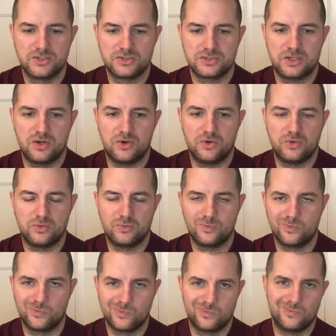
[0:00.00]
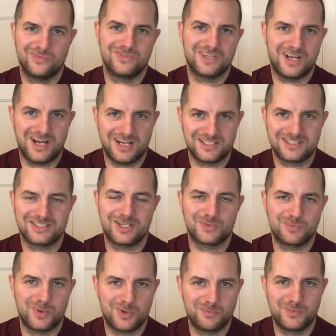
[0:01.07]
So the heart
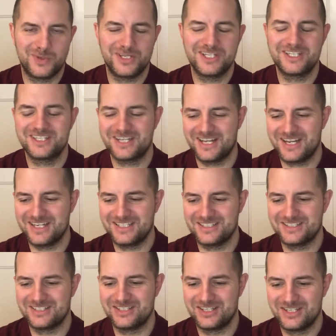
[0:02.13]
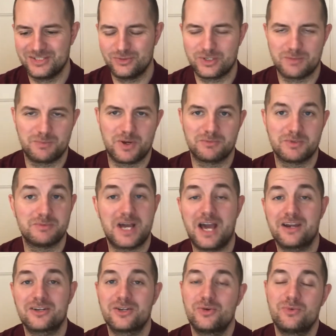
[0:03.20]
starts pumping and you get pumped up.
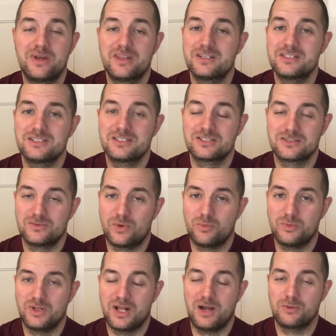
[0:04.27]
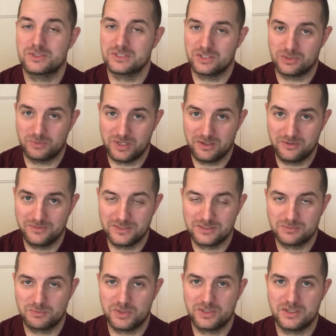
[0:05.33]
I don't know whether this is normal. I was not aware of
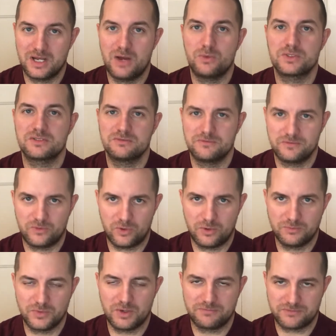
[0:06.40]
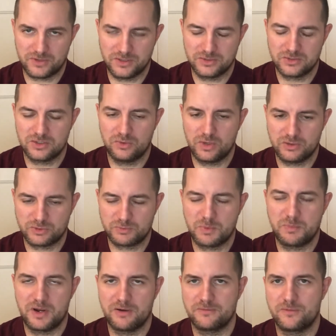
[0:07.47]
this, but I was informed up front, so I was
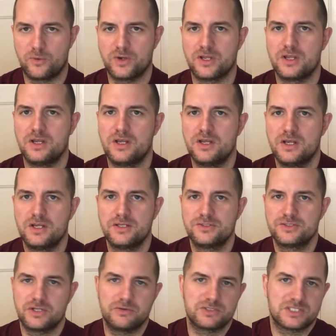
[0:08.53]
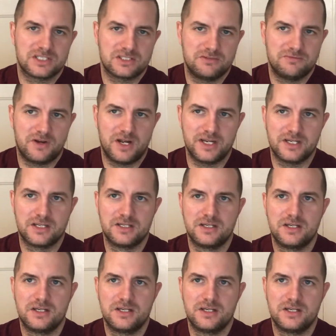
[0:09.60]
prepared for it. So that was actually fine.